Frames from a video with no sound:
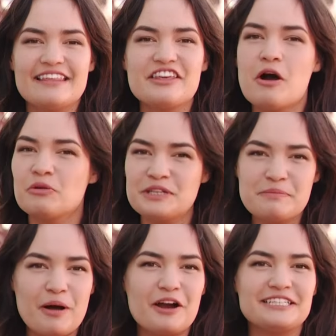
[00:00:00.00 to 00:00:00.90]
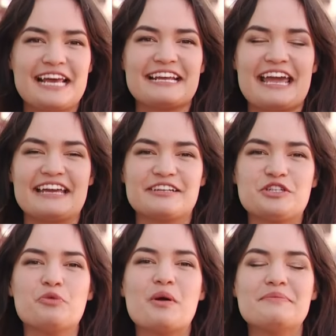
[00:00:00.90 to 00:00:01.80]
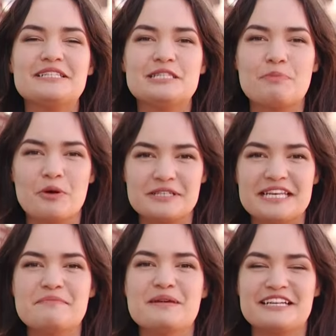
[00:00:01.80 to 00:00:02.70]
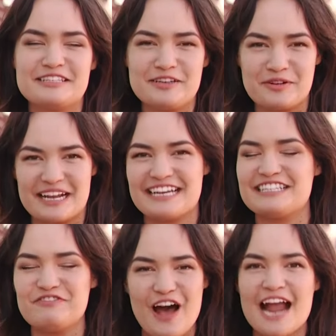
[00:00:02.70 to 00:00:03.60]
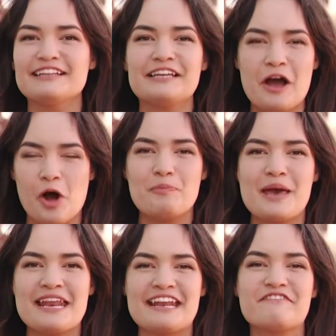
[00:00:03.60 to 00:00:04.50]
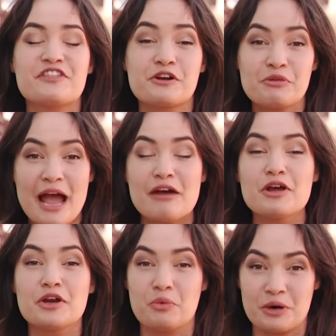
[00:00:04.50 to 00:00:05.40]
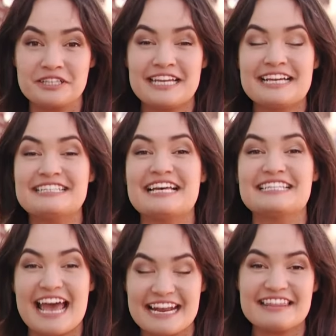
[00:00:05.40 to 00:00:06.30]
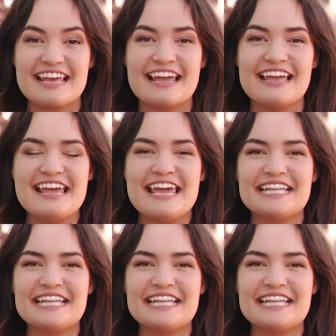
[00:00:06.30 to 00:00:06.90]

The only bar dedicated to women's sports in Minnesota is finally open, and if the crowd on a workday says anything,